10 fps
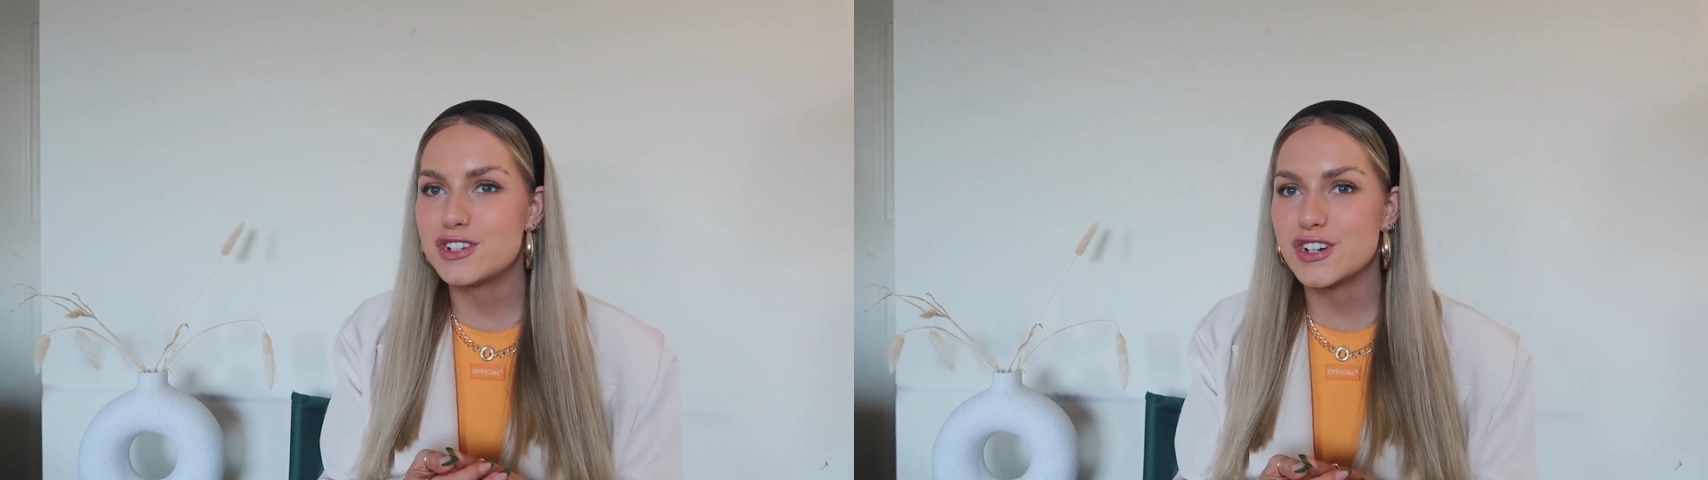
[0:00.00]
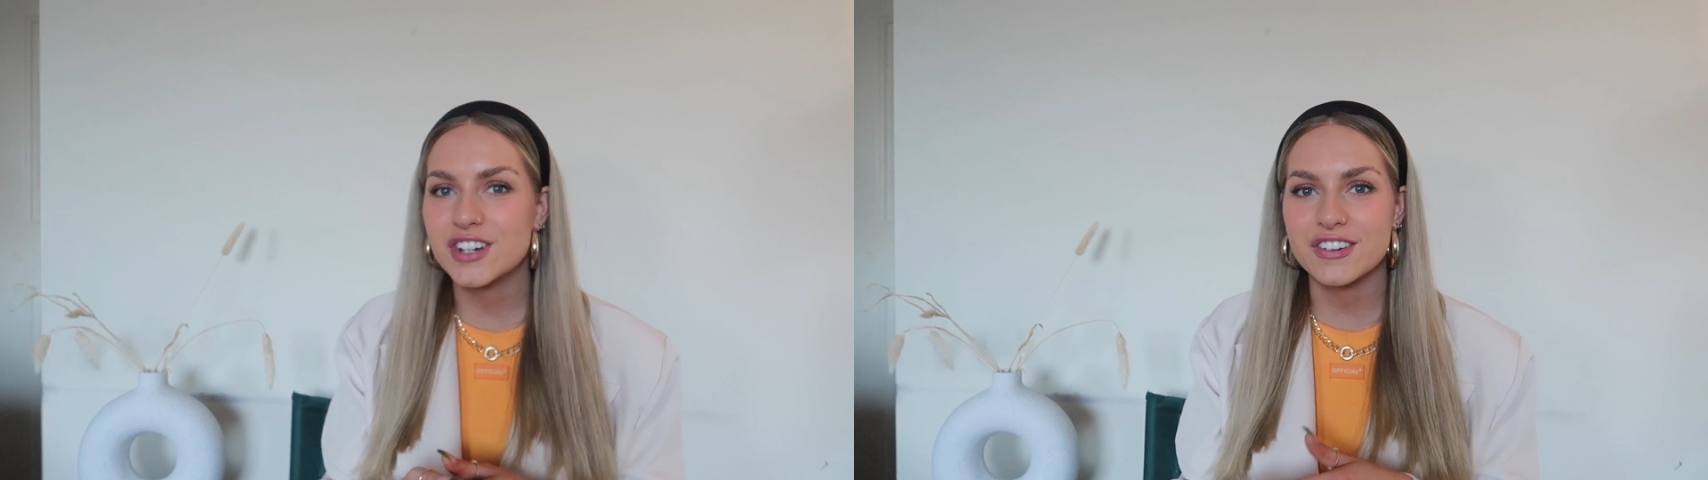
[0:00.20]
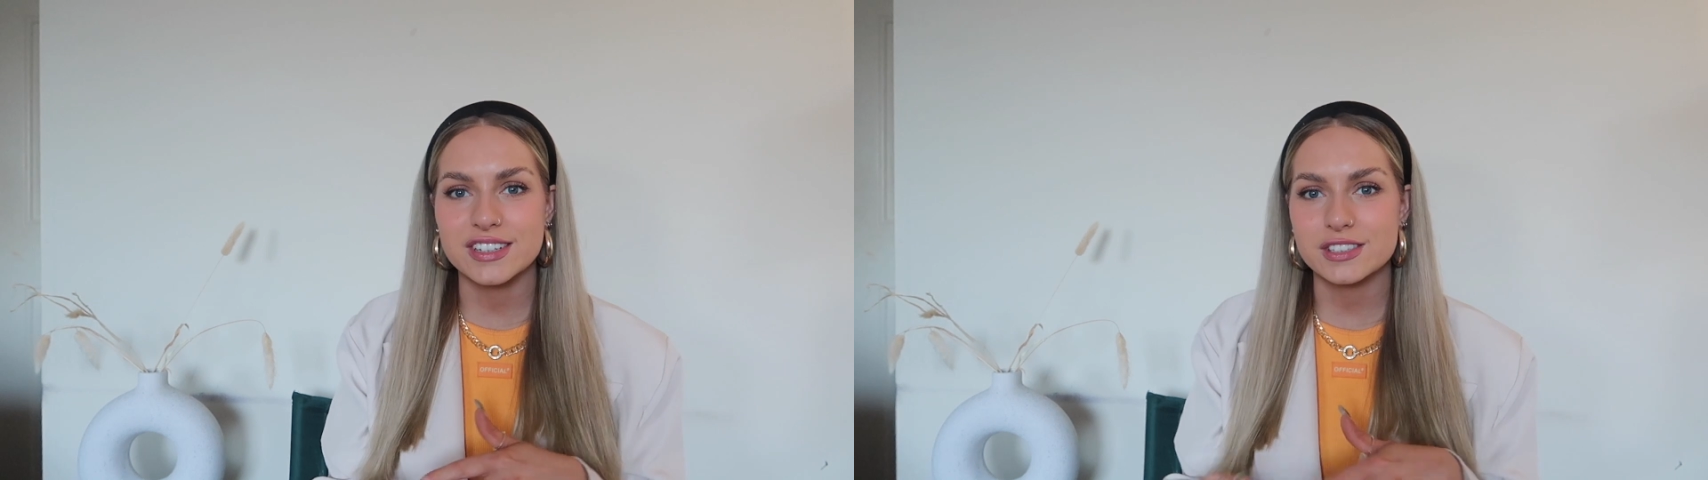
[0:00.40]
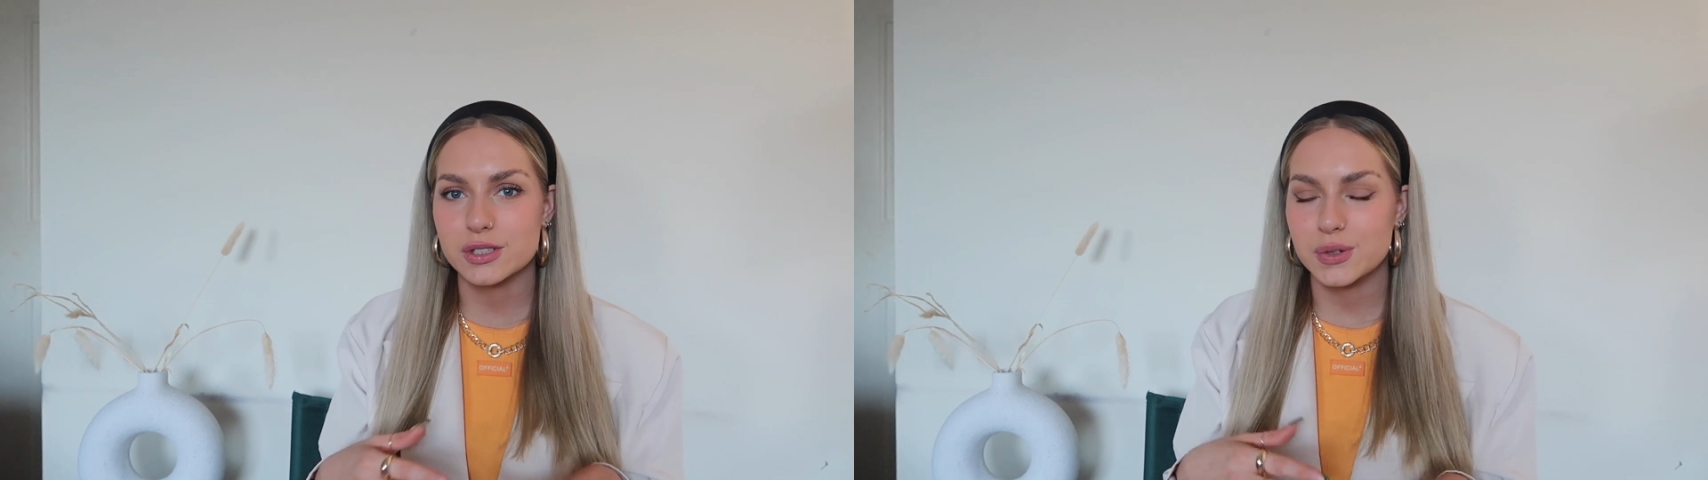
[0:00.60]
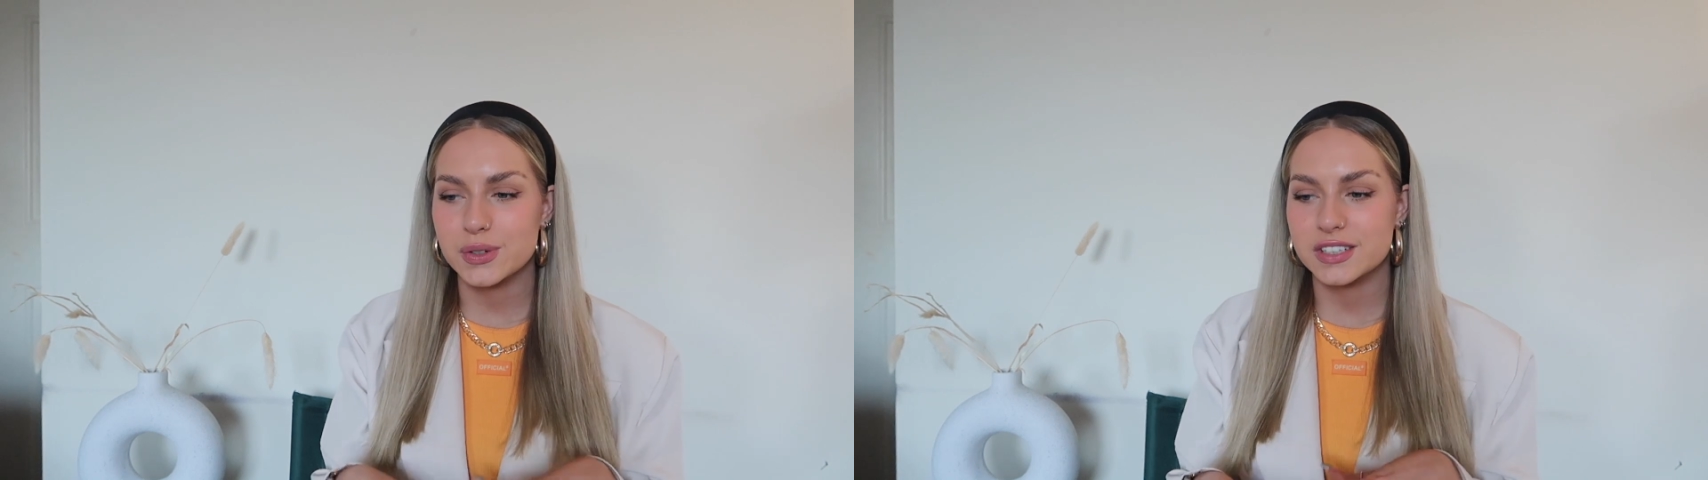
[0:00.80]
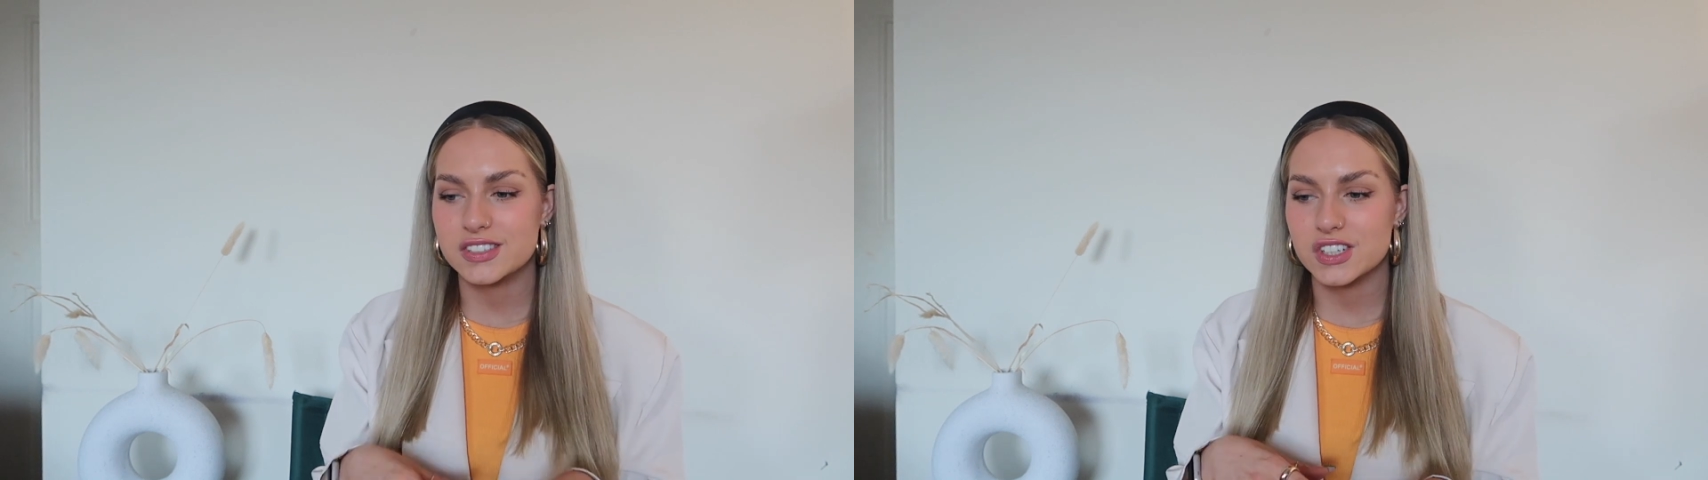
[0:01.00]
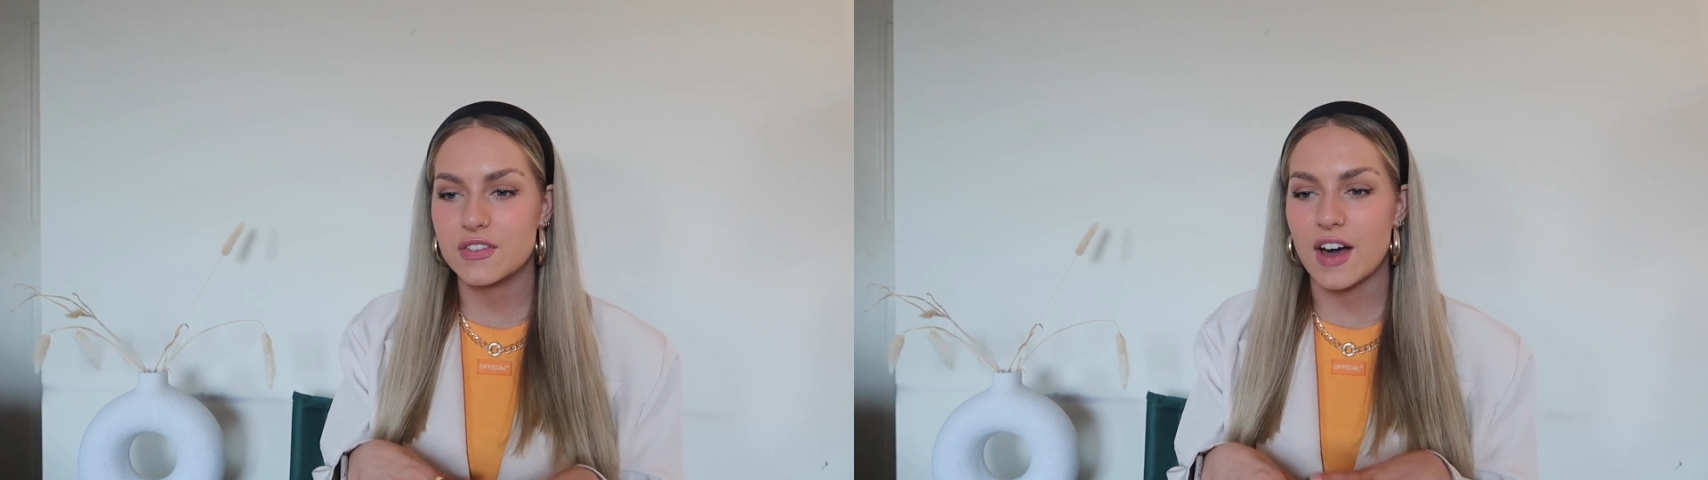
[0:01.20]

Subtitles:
younger in school and stuff,